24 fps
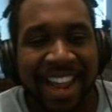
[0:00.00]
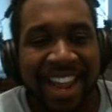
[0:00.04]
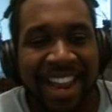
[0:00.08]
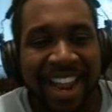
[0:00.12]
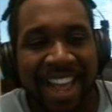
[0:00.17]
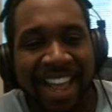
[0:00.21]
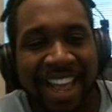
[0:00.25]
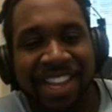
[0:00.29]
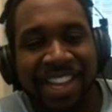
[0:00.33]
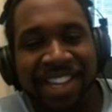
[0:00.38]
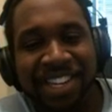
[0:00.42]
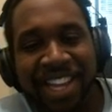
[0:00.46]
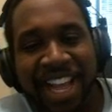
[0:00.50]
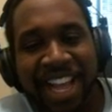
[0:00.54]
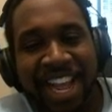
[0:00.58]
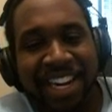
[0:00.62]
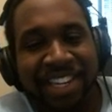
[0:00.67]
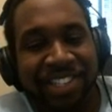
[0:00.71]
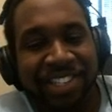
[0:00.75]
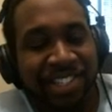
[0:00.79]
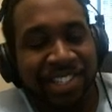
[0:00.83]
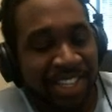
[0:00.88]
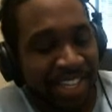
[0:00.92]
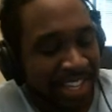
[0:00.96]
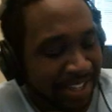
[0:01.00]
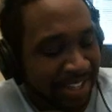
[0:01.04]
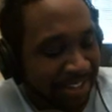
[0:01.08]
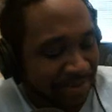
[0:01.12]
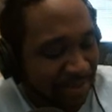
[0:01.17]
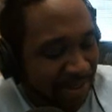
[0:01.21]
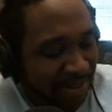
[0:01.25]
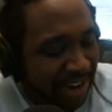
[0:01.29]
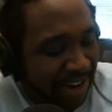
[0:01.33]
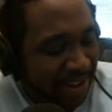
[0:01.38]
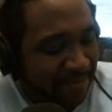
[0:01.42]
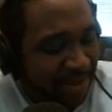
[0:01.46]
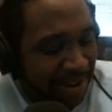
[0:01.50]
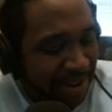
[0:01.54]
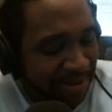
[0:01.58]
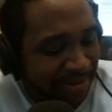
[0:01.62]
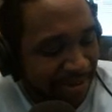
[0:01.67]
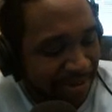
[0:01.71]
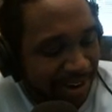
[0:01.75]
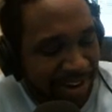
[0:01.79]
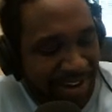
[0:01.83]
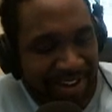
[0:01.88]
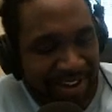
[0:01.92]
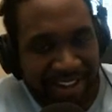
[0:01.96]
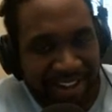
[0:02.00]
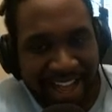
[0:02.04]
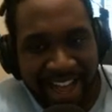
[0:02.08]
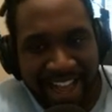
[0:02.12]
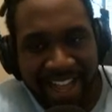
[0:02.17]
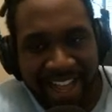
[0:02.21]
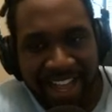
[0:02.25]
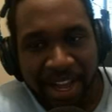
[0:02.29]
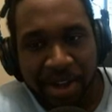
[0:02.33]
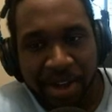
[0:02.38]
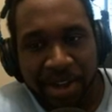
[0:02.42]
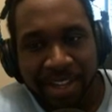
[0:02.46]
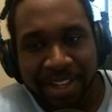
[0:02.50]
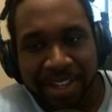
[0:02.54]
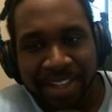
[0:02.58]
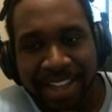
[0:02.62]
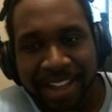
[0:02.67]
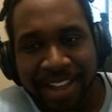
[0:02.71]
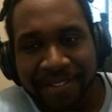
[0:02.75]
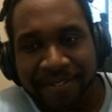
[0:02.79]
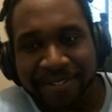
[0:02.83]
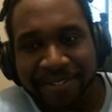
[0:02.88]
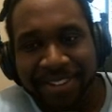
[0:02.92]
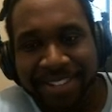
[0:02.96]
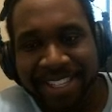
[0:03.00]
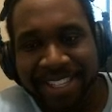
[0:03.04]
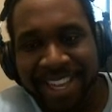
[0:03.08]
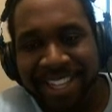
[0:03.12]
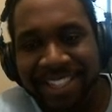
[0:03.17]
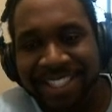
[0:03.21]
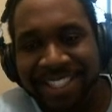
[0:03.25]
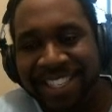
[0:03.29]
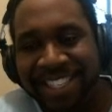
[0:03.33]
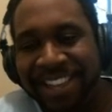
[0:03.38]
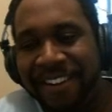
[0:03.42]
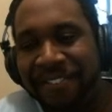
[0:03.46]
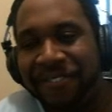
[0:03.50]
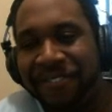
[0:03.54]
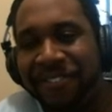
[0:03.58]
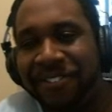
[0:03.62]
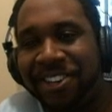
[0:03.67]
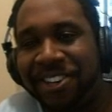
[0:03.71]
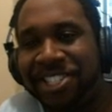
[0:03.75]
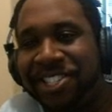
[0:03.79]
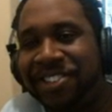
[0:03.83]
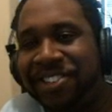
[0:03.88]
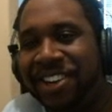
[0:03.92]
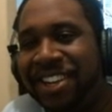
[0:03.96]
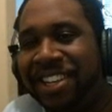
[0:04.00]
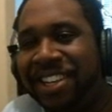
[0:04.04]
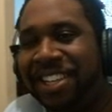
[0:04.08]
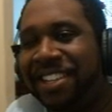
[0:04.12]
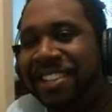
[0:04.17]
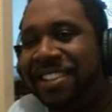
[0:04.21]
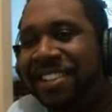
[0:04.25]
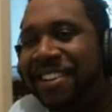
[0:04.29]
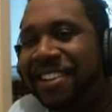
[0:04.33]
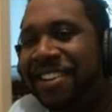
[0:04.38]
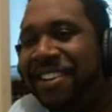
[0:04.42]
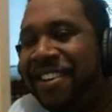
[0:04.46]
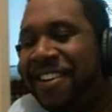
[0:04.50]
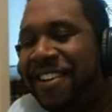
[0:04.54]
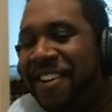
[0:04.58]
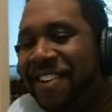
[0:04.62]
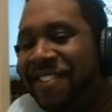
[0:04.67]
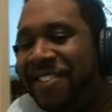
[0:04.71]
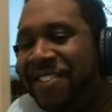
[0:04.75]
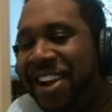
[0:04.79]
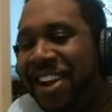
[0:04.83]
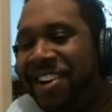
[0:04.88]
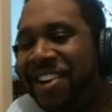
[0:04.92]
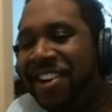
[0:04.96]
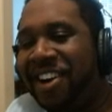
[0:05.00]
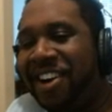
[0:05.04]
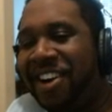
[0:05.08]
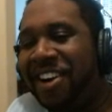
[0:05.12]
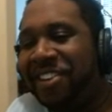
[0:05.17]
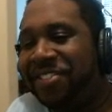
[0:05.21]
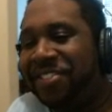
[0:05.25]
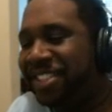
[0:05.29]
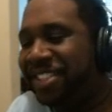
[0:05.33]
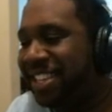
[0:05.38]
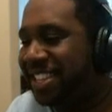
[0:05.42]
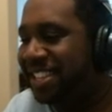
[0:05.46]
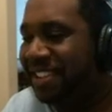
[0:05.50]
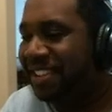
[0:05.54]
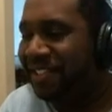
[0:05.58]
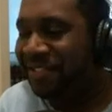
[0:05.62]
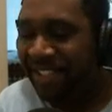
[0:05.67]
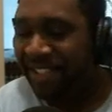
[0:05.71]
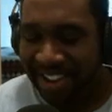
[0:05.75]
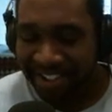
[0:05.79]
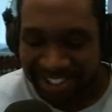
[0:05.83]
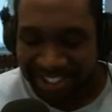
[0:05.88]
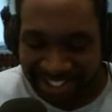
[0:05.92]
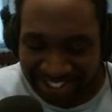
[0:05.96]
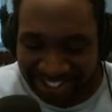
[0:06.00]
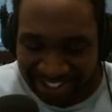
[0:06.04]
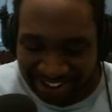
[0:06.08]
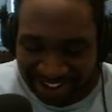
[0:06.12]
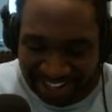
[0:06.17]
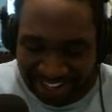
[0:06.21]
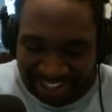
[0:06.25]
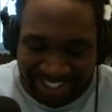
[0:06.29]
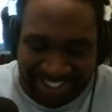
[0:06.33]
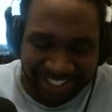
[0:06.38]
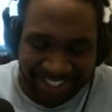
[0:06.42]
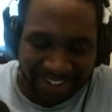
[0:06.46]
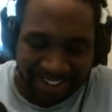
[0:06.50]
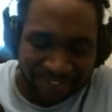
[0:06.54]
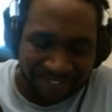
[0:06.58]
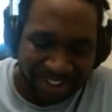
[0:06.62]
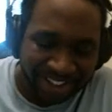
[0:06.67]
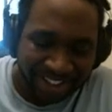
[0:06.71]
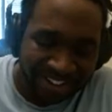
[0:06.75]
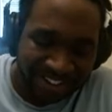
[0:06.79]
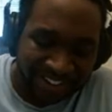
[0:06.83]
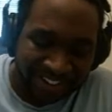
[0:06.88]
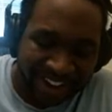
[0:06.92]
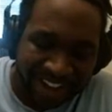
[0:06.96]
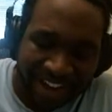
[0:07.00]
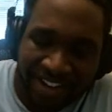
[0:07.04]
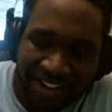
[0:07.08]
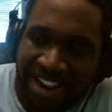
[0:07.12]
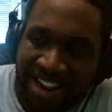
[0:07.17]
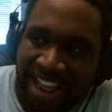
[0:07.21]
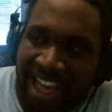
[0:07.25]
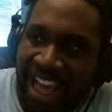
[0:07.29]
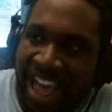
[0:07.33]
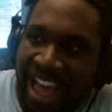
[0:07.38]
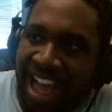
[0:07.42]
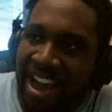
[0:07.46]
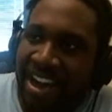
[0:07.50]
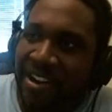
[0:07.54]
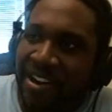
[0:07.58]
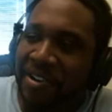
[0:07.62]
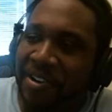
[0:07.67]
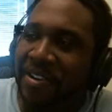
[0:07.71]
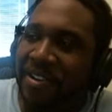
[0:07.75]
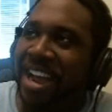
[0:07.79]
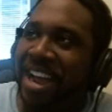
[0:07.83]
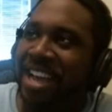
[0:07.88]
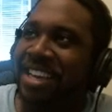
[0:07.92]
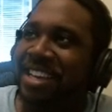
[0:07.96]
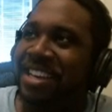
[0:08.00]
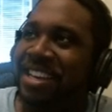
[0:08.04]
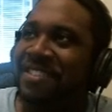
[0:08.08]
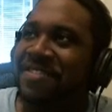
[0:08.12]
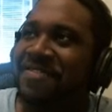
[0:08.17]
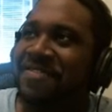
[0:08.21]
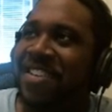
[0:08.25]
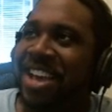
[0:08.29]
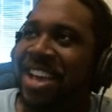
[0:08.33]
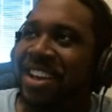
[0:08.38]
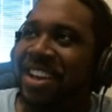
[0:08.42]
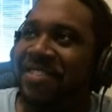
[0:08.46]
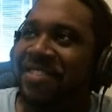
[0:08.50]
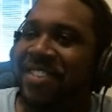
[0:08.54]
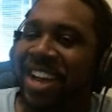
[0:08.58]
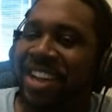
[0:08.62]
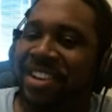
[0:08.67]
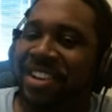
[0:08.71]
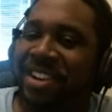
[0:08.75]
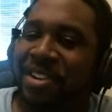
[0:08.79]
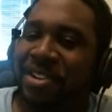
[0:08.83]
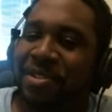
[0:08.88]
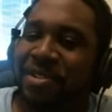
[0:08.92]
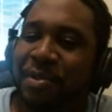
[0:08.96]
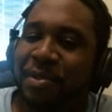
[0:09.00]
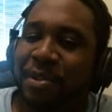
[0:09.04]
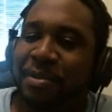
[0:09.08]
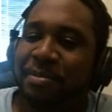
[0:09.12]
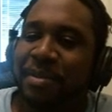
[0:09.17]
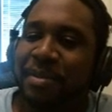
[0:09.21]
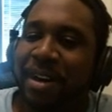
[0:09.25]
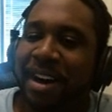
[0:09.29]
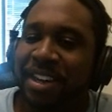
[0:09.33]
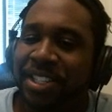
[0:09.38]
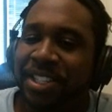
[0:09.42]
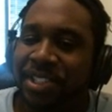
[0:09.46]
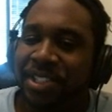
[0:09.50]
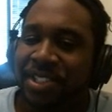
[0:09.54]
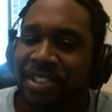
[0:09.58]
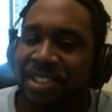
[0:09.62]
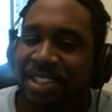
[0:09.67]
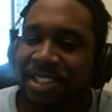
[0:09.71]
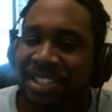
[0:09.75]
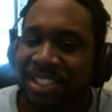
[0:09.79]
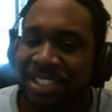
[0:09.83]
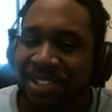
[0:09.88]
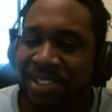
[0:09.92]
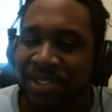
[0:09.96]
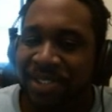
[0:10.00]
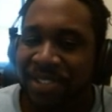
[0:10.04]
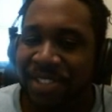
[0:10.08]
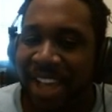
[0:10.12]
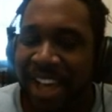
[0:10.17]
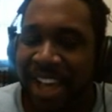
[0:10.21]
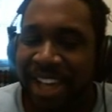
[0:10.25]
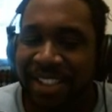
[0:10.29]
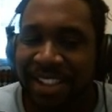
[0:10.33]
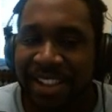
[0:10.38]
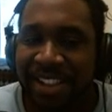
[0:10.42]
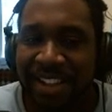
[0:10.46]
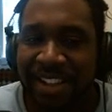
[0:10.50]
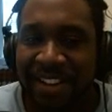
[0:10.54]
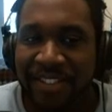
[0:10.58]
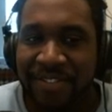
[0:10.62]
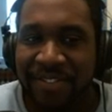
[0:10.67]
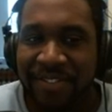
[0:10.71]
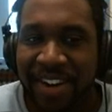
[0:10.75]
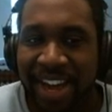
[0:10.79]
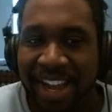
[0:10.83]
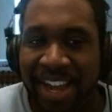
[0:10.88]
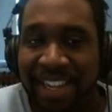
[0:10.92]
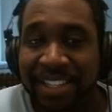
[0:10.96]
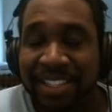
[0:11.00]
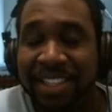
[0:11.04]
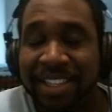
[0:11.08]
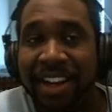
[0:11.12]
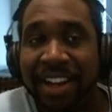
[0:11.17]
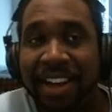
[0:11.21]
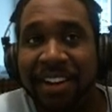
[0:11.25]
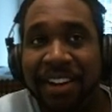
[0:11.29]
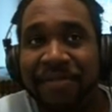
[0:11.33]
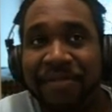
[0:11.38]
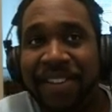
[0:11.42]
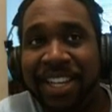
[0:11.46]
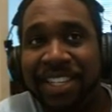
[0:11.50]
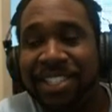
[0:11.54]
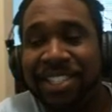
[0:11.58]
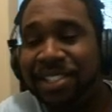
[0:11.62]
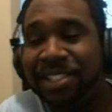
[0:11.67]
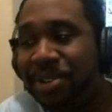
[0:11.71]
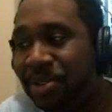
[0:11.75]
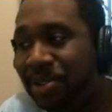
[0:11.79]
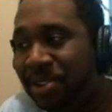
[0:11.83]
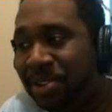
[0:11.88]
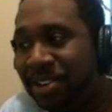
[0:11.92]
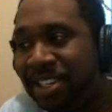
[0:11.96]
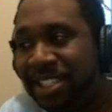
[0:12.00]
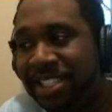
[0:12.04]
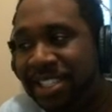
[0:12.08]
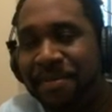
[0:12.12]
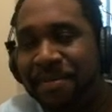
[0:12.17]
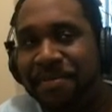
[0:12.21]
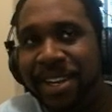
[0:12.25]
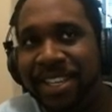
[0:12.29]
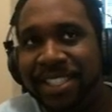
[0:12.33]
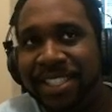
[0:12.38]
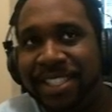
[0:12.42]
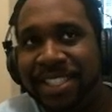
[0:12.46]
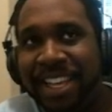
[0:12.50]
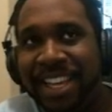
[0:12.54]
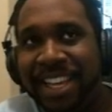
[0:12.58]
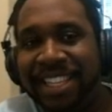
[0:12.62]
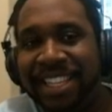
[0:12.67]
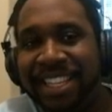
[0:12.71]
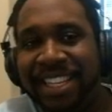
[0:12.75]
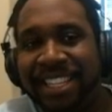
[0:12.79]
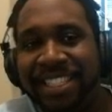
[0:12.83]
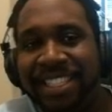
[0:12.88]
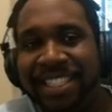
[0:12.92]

I actually, when I'm at work, I tend to get frustrated very often about trying to figure out how I can make my code more modular so that my stores and my state is